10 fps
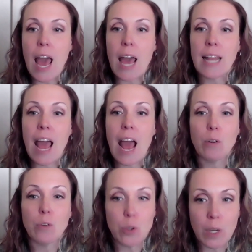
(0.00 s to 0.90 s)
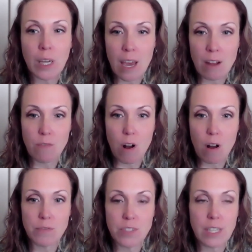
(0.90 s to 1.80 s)
and how you can get
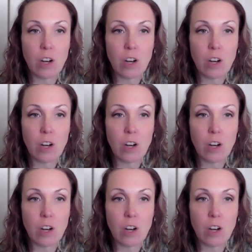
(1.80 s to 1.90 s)
involved.